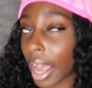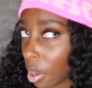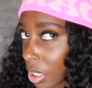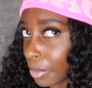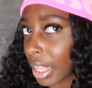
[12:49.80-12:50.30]

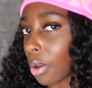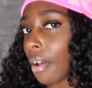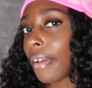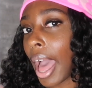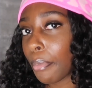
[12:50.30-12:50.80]
else, but they don't
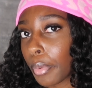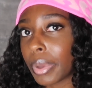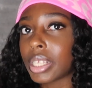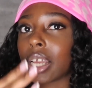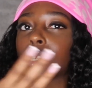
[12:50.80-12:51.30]
have Apple
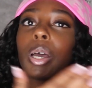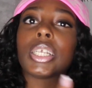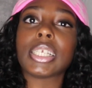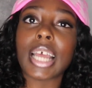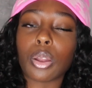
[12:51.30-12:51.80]
Music, so I
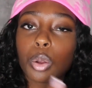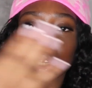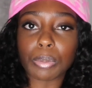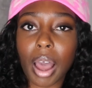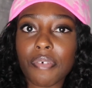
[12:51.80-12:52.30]
just
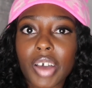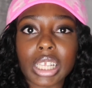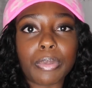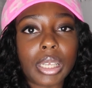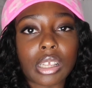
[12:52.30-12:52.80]
downloaded
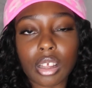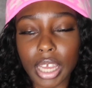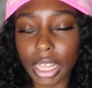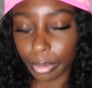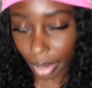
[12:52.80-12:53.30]
Spotify to basically
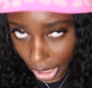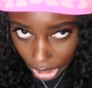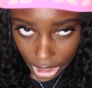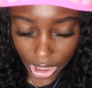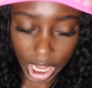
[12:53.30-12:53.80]
get the
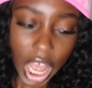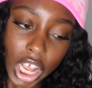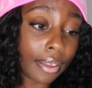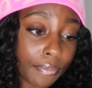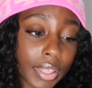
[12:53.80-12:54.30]
playlist.
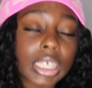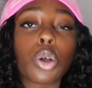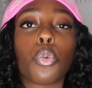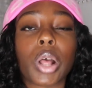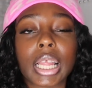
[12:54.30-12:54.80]
Lift
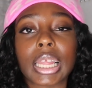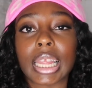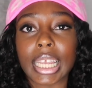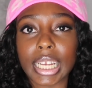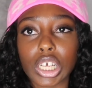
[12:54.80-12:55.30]
with
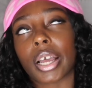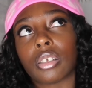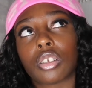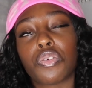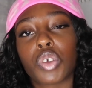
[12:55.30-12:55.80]
Lena. Okay,
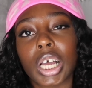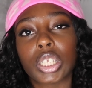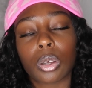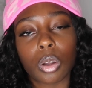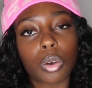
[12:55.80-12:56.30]
so if you
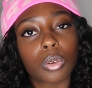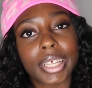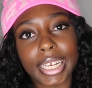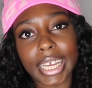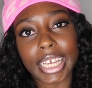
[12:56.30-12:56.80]
guys don't know who
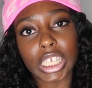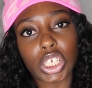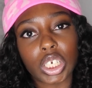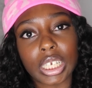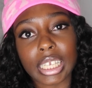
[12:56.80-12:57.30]
Lena
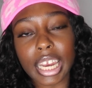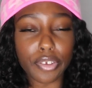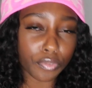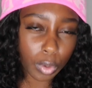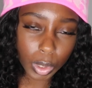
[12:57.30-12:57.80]
is, she is an
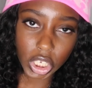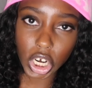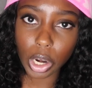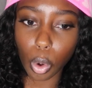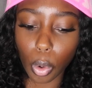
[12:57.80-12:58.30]

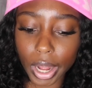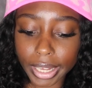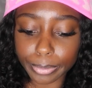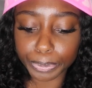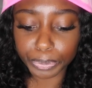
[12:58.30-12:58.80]
influencer
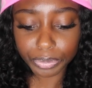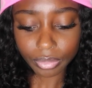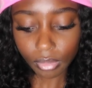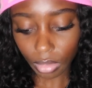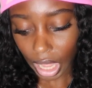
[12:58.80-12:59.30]
on
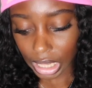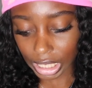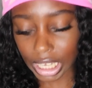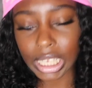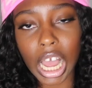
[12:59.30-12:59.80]

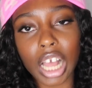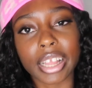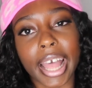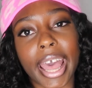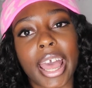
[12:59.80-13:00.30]

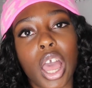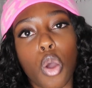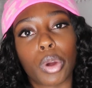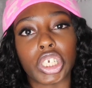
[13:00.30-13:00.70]
TikTok where